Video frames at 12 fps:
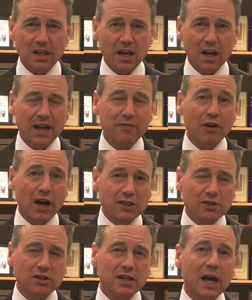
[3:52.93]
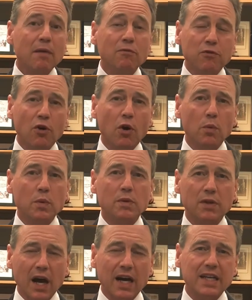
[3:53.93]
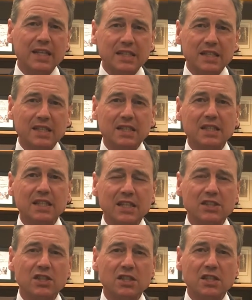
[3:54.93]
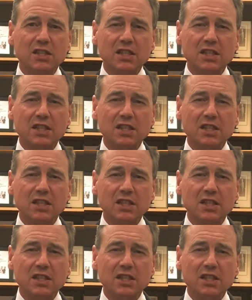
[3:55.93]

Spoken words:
I invite you to come forward with ideas and suggestions as